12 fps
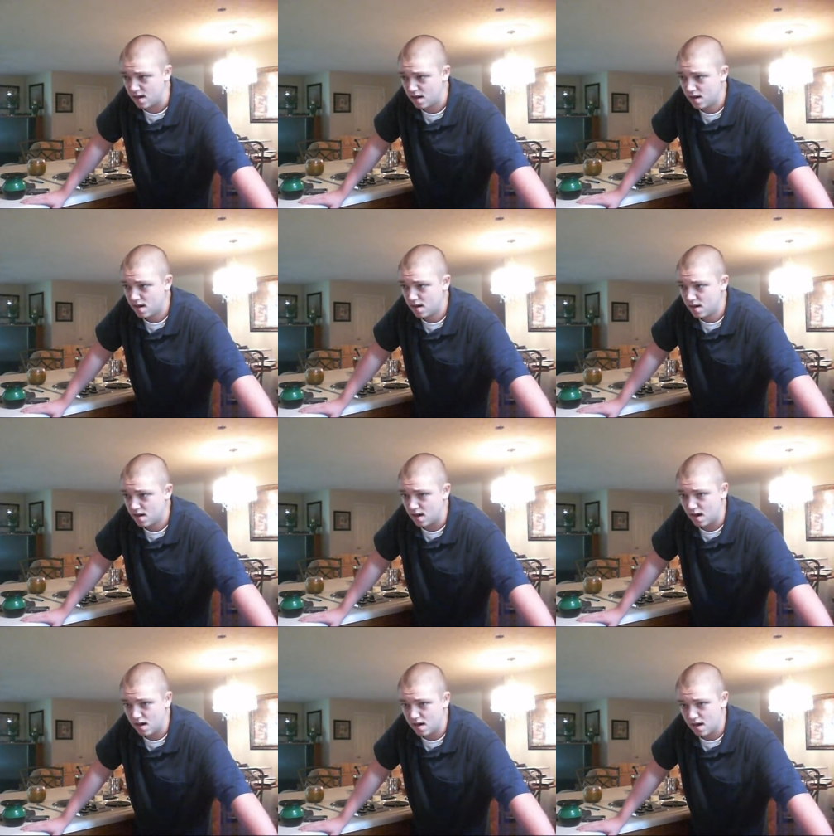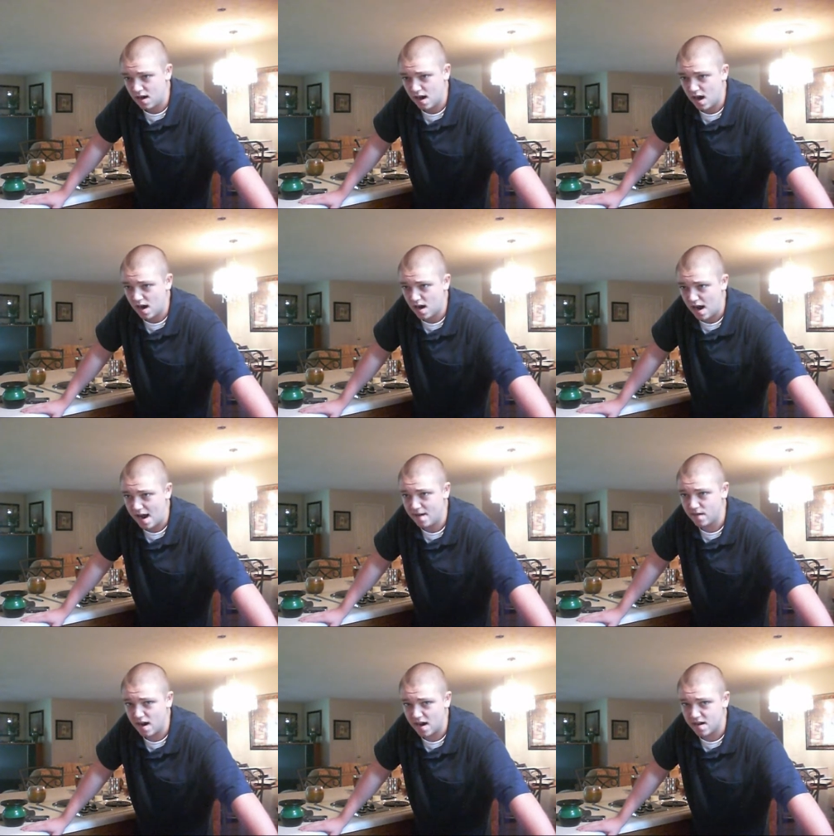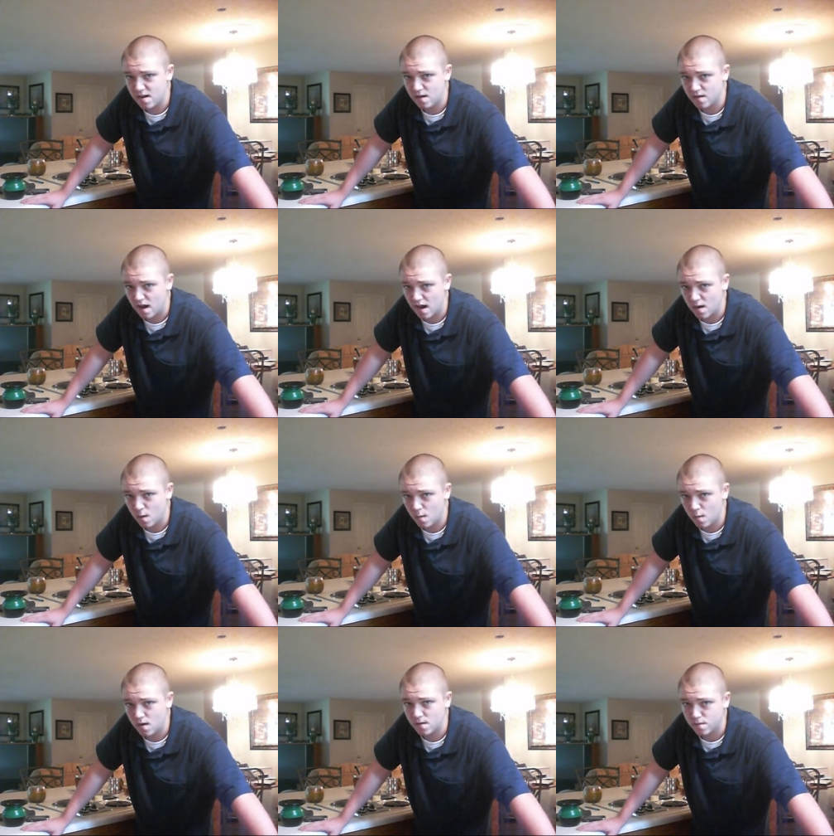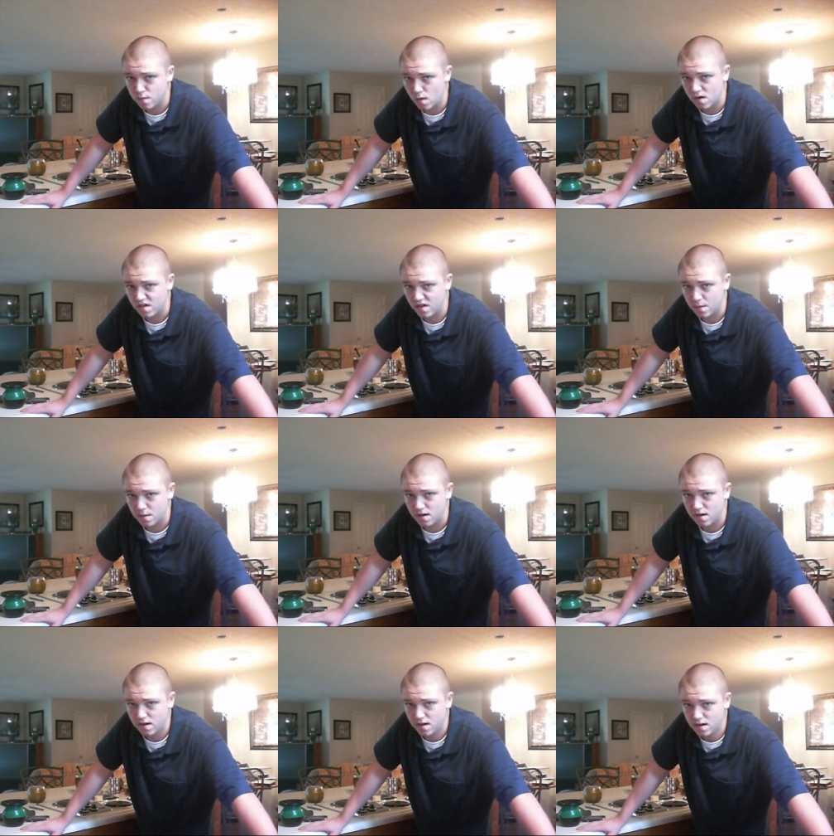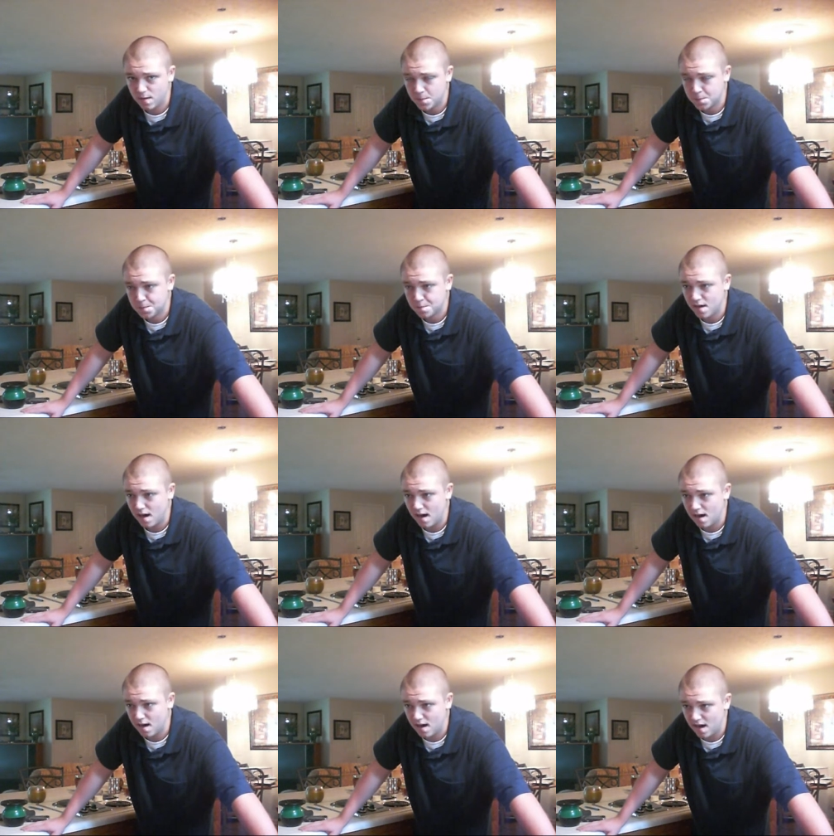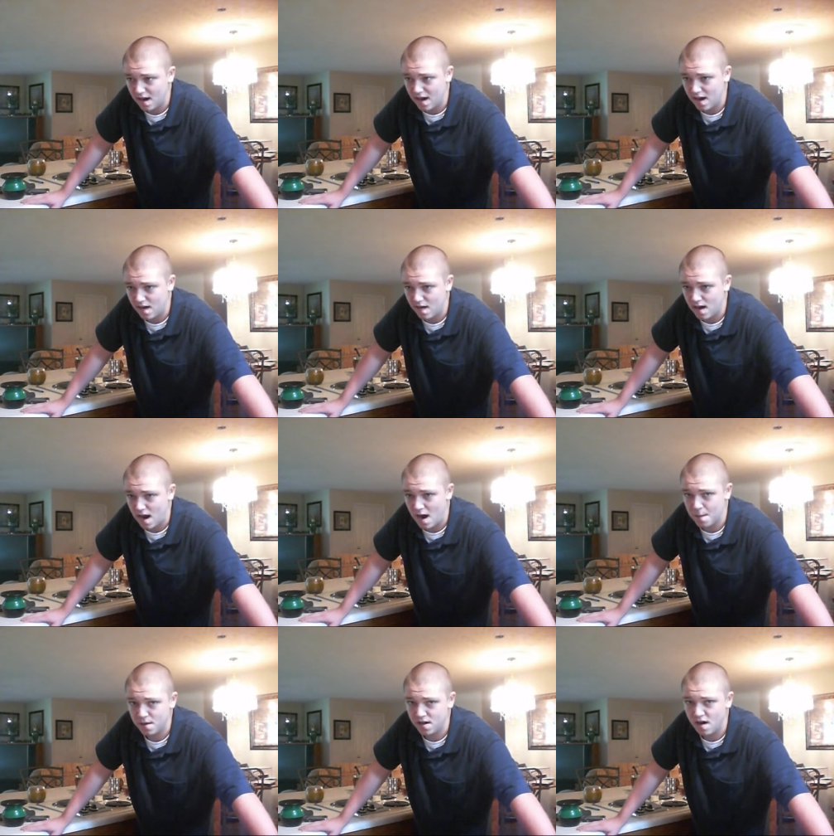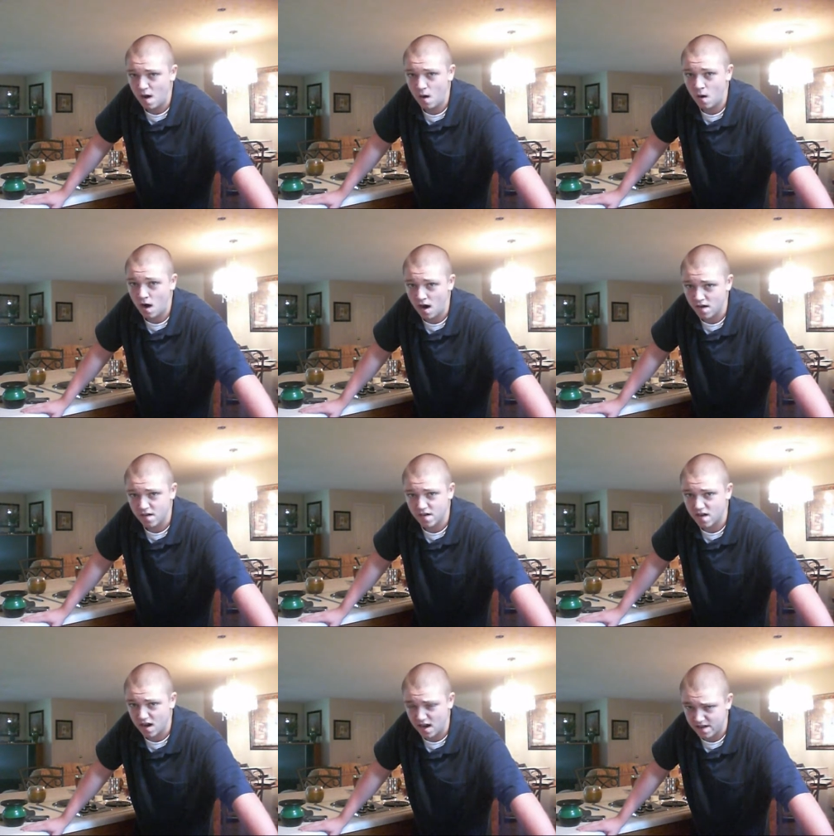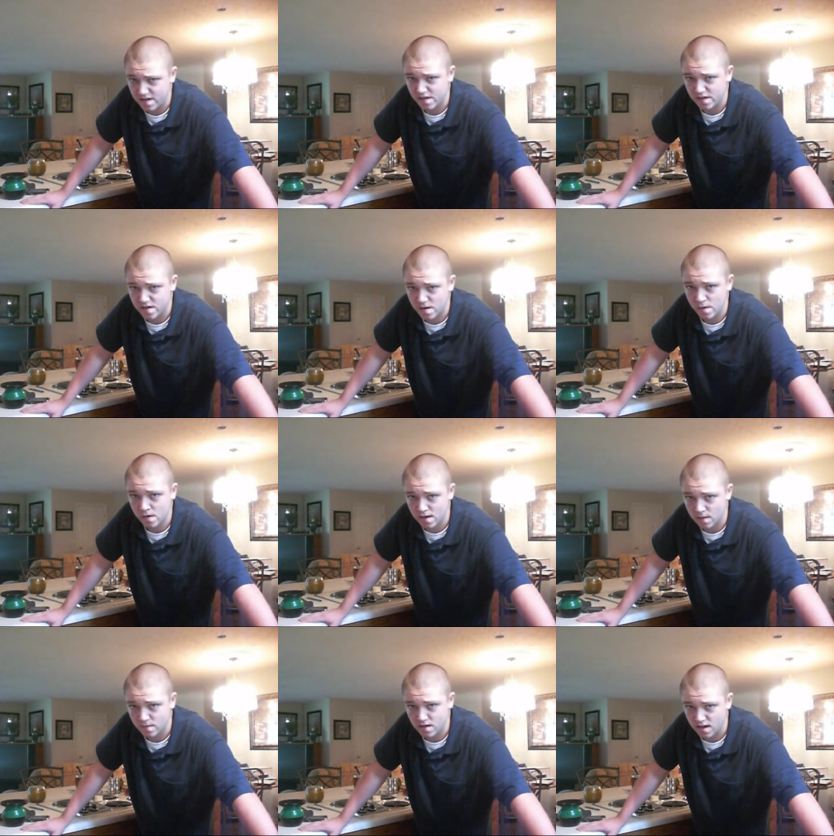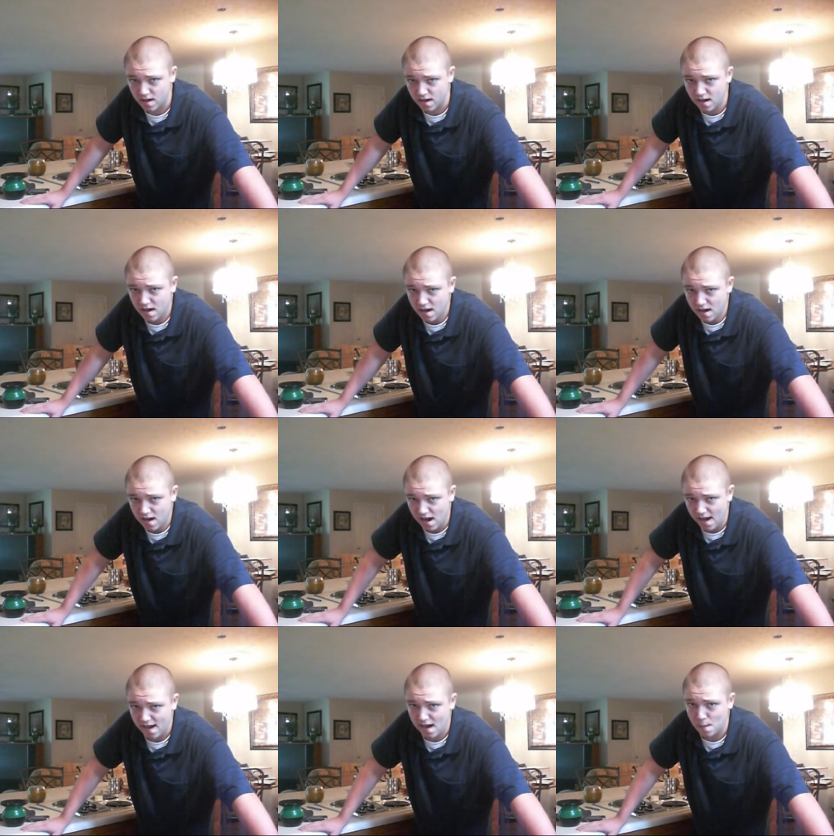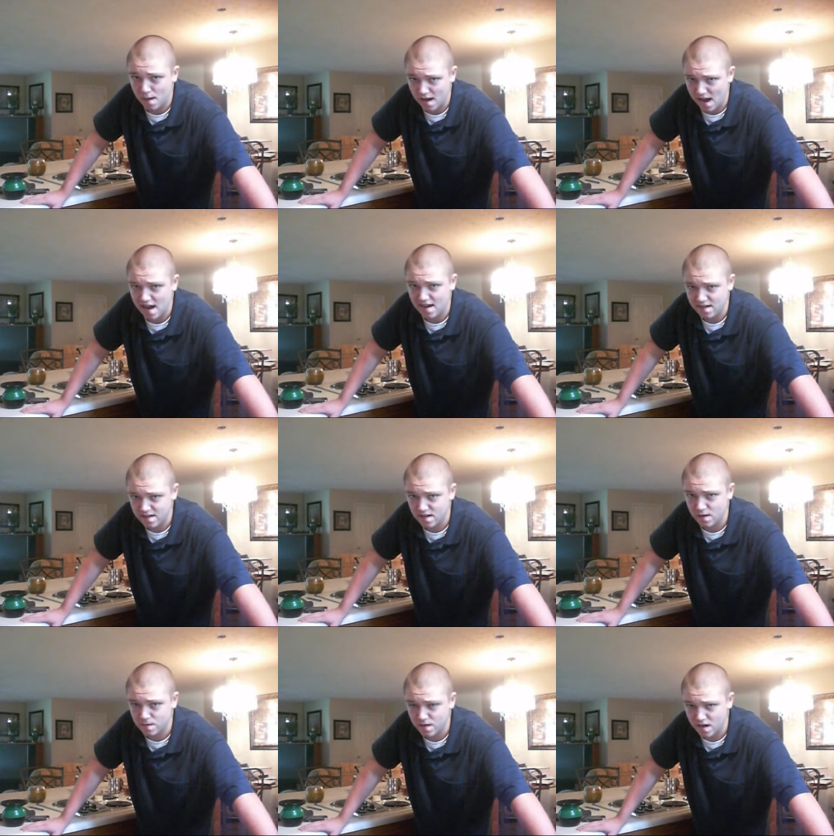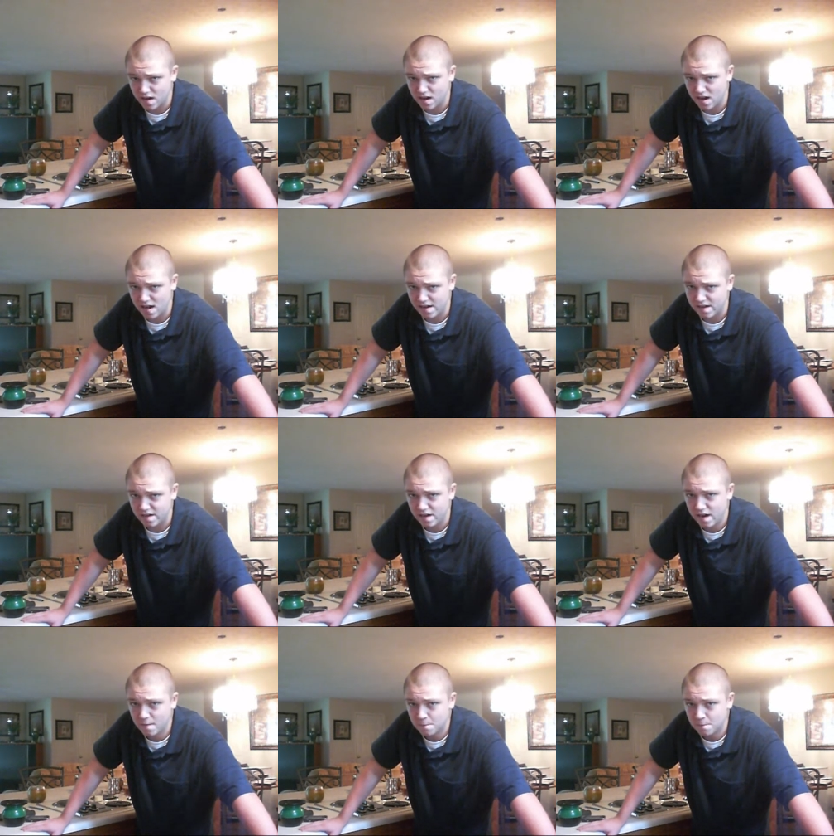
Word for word: I have an IQ of like 140 something. And I'm in all honors classes, school and everything. And I make A's in those fucking classes.